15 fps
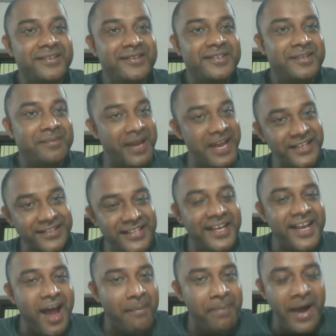the
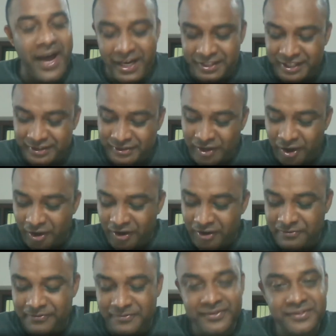basic apparatus of